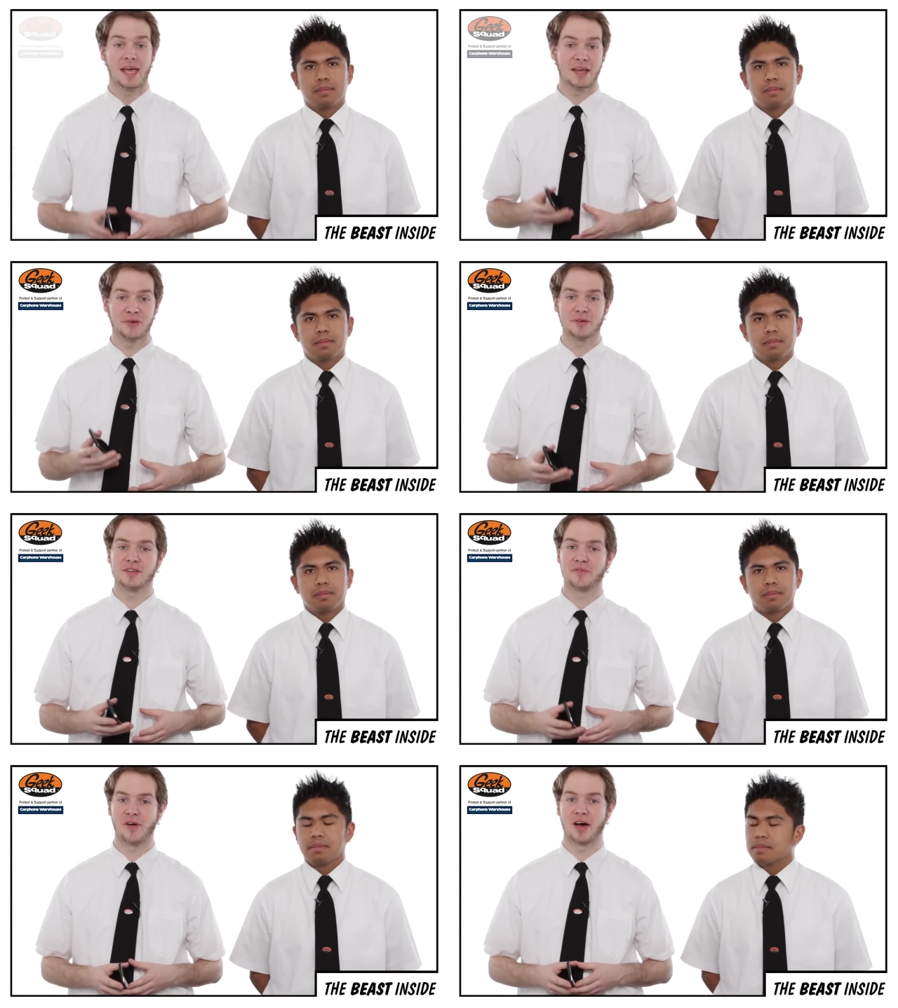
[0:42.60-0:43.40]
Speaker 1: In order
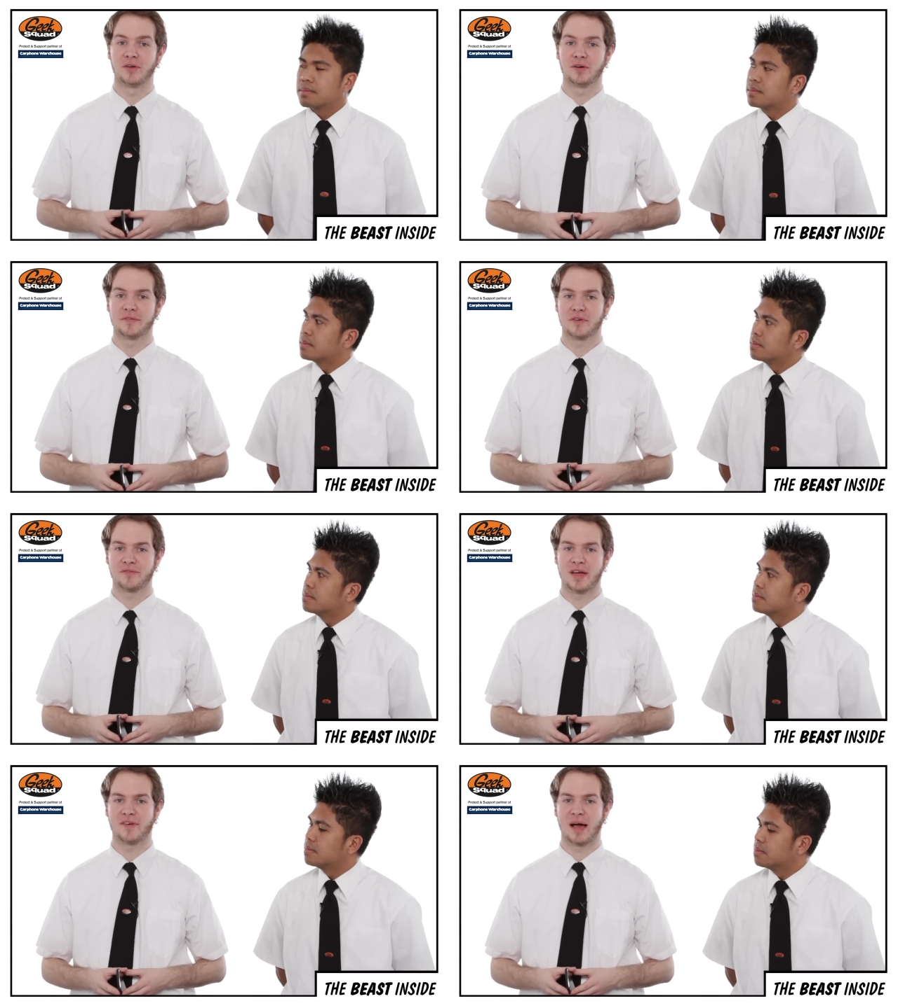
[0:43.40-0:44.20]
to run all of your
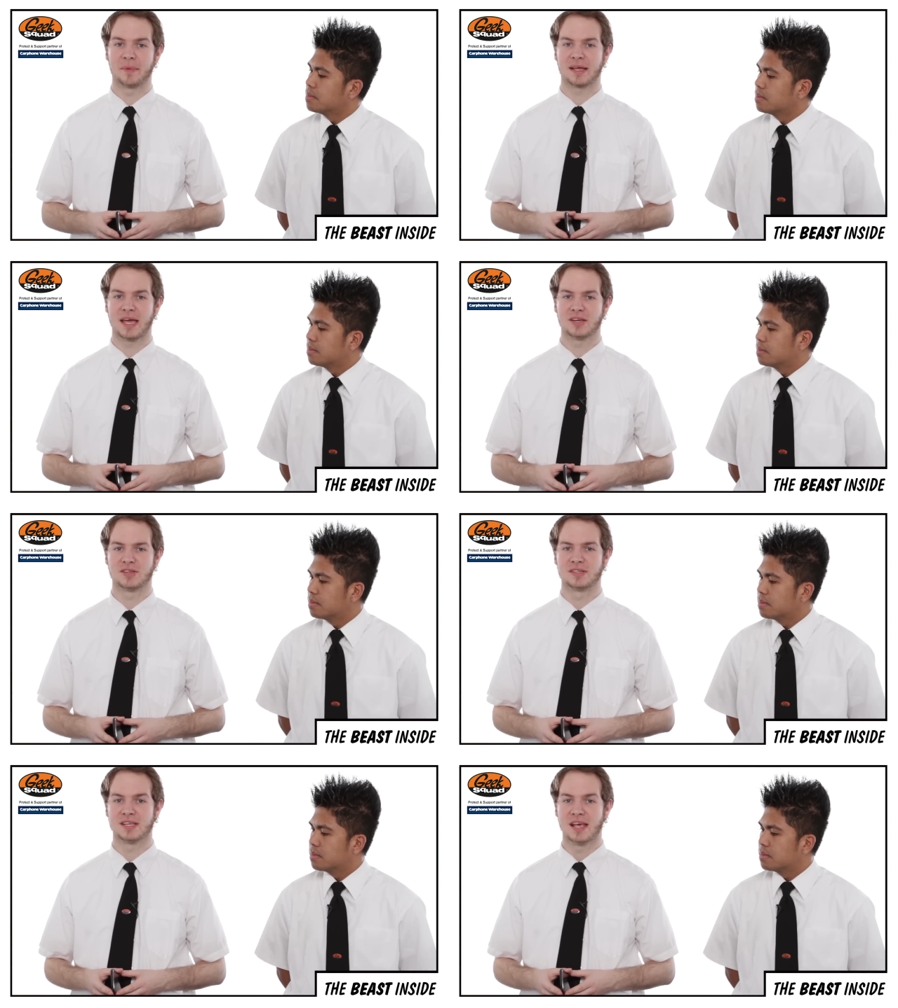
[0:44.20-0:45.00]
favourite
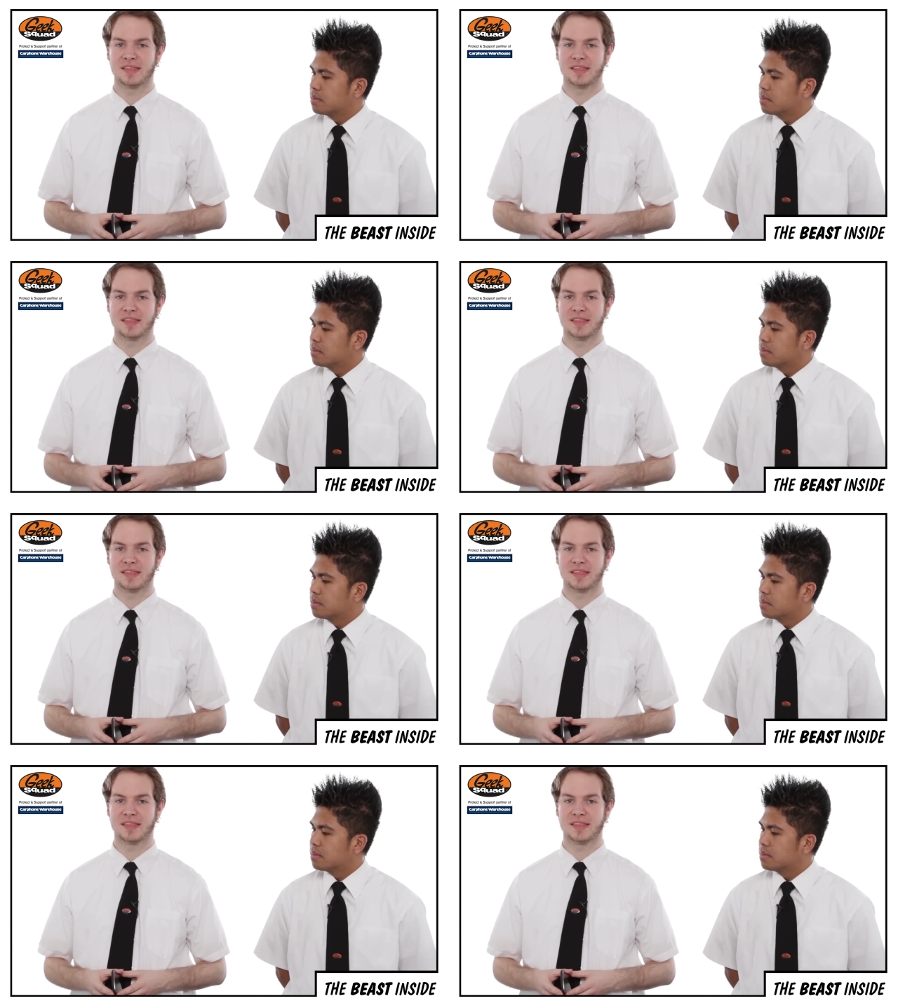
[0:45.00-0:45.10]
applications,